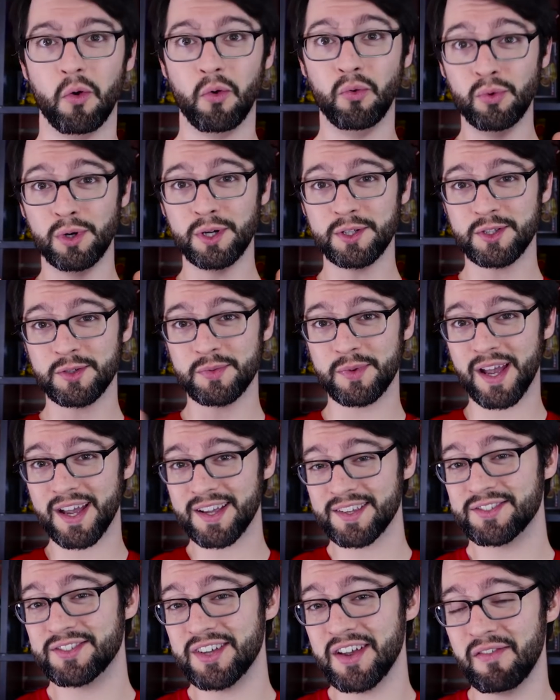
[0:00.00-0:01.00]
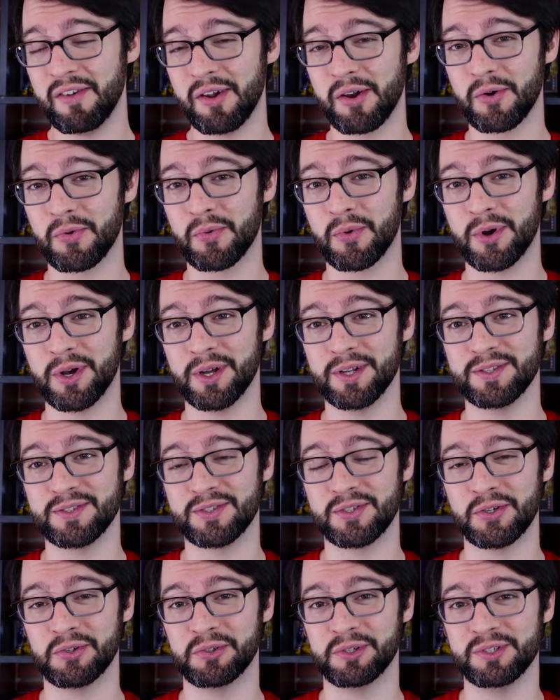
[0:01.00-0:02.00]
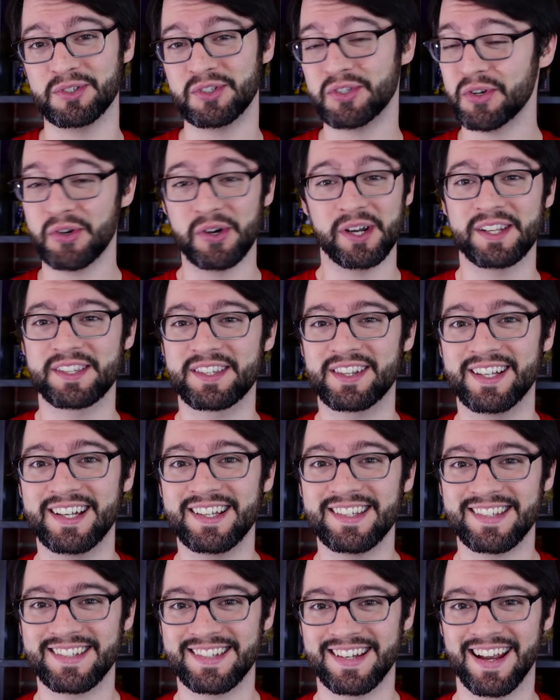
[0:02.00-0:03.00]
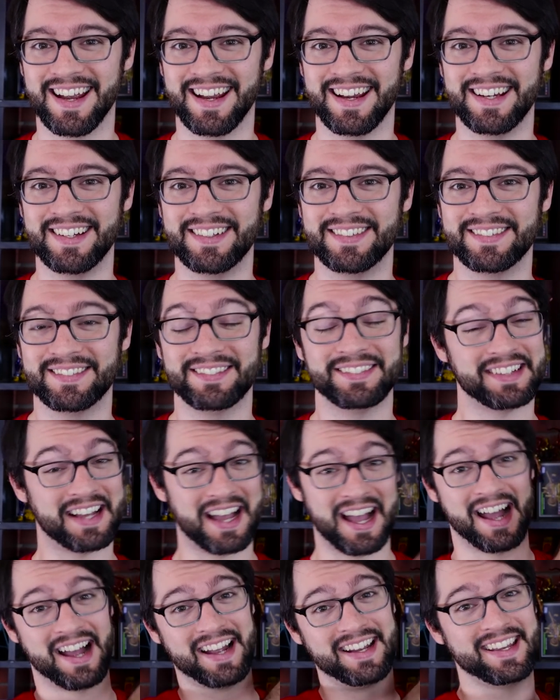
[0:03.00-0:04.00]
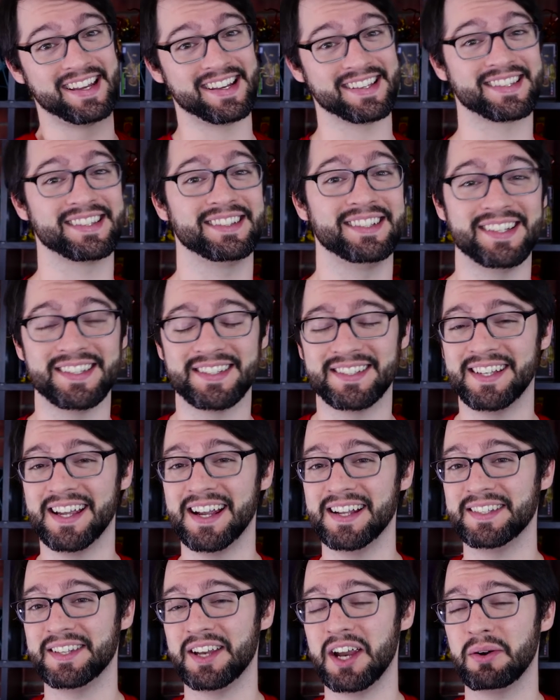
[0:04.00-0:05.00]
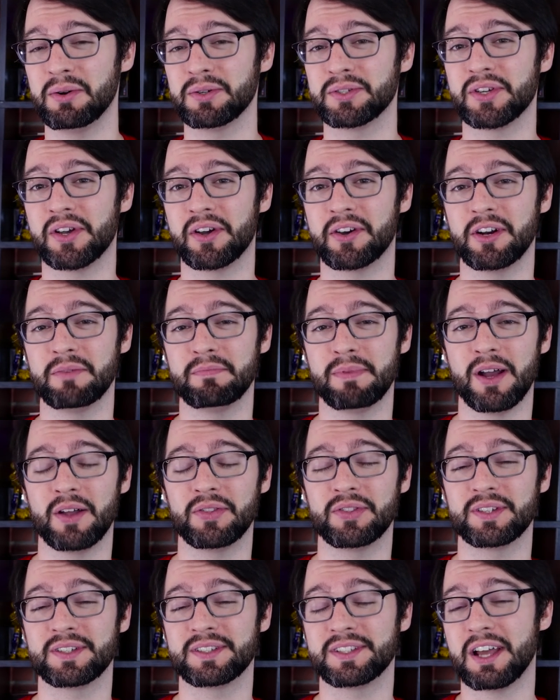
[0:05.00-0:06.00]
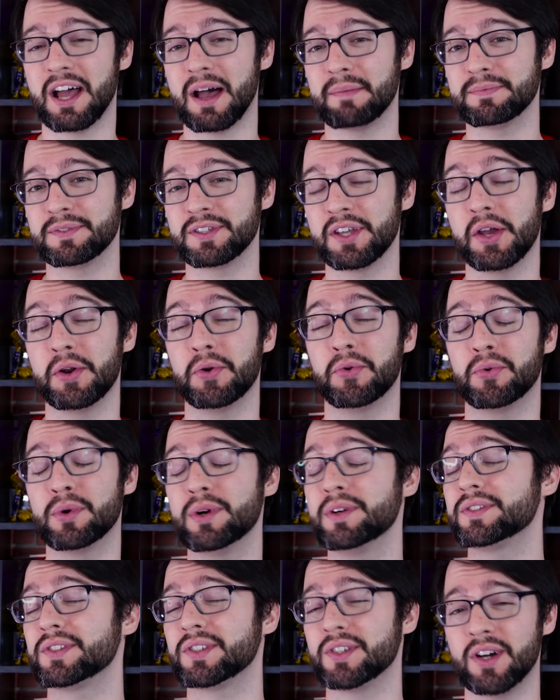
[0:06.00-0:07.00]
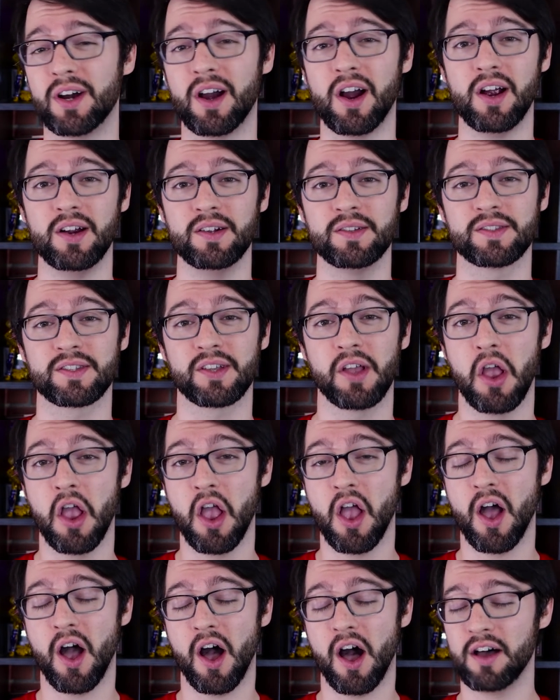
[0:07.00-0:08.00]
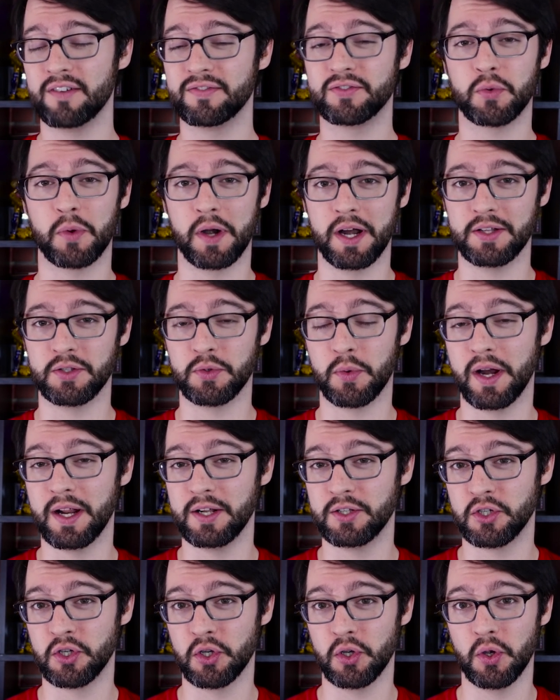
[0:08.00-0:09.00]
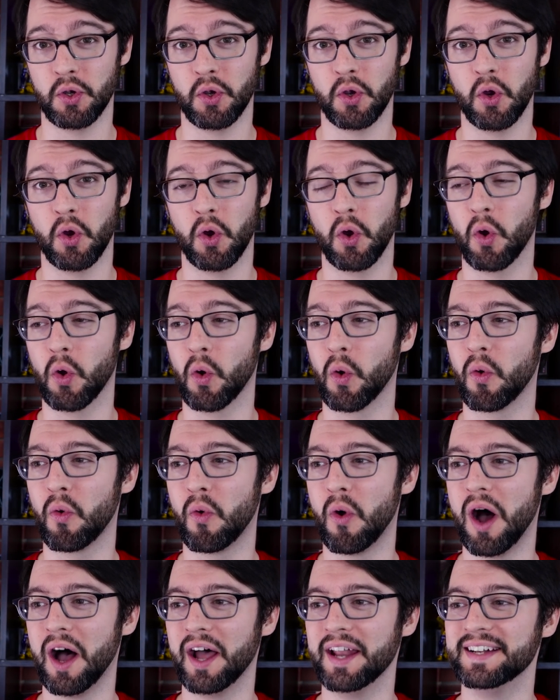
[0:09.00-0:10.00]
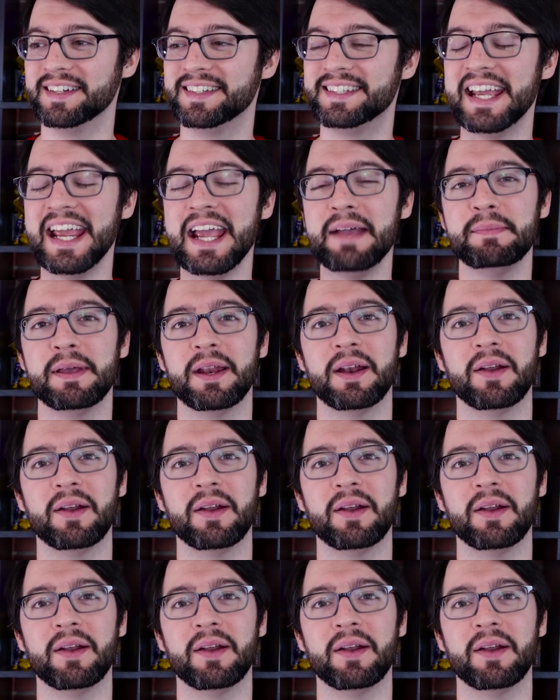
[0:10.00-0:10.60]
What's up guys, Team Leader 1, 2, and 2, and it's list day! Ah yes, list day, and today we're talking about the top 10 worst cards of 2022 or what? Damn